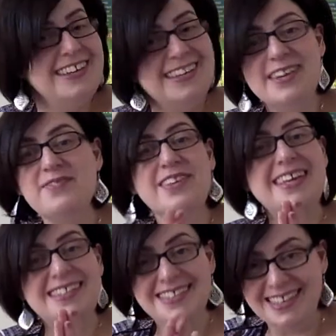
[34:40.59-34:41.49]
Don't
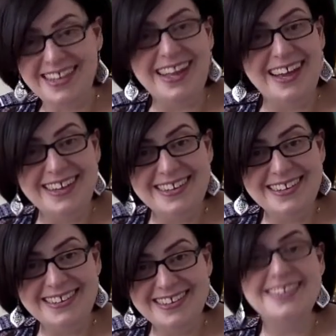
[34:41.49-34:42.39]
forget to like.
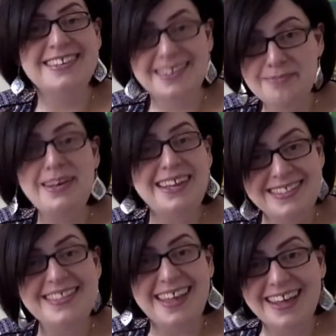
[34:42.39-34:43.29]

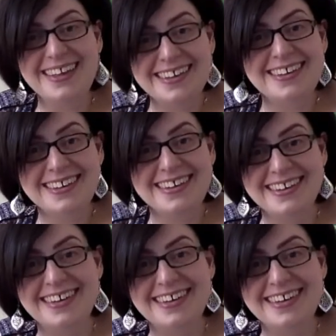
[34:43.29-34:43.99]
Please like.